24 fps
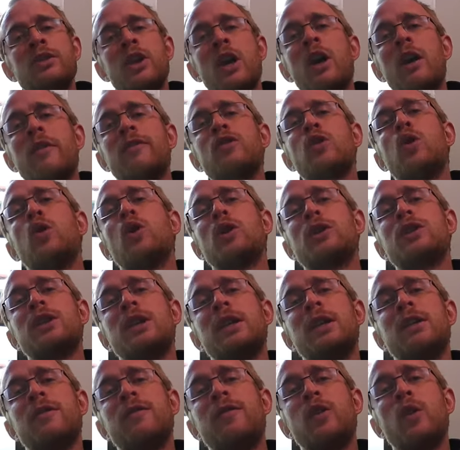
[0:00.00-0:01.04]
So I've talked
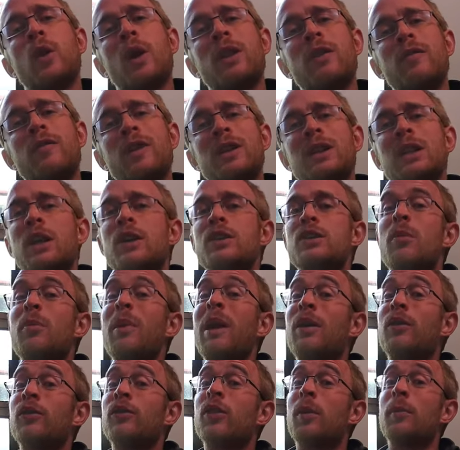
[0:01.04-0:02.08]
in a few other videos
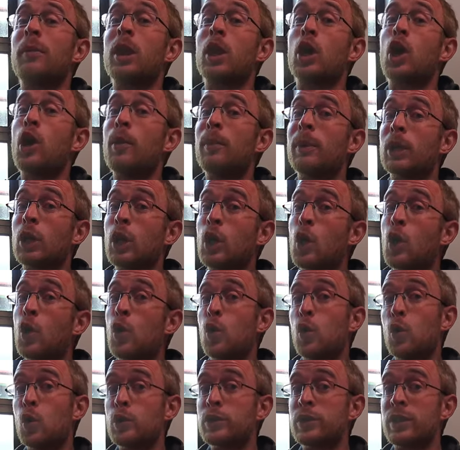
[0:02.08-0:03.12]
about some of the common
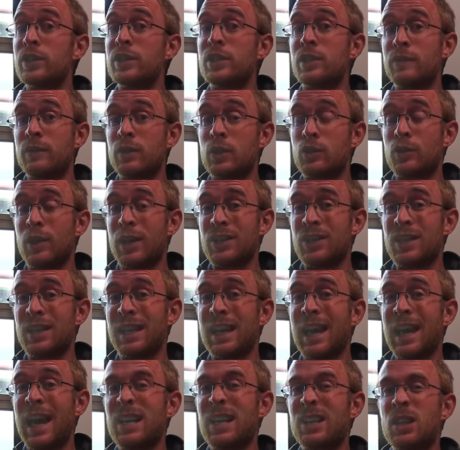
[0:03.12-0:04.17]
causes of stress
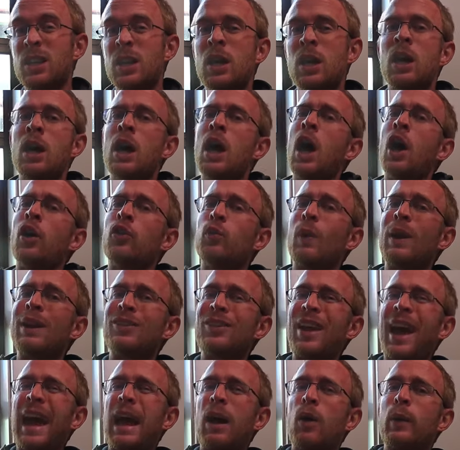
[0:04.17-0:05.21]
in cats, as well
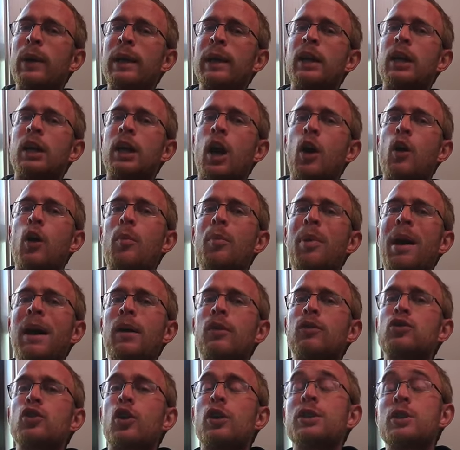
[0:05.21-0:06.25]
as how we can go
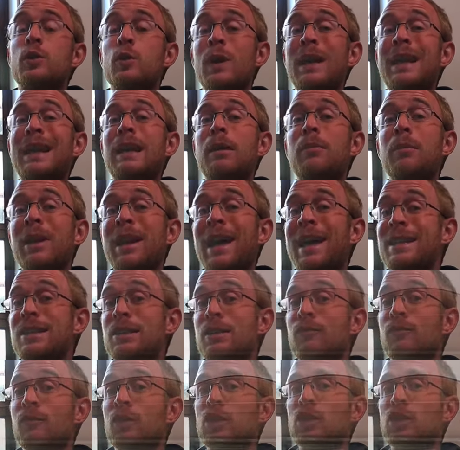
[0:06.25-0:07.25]
about trying to eliminate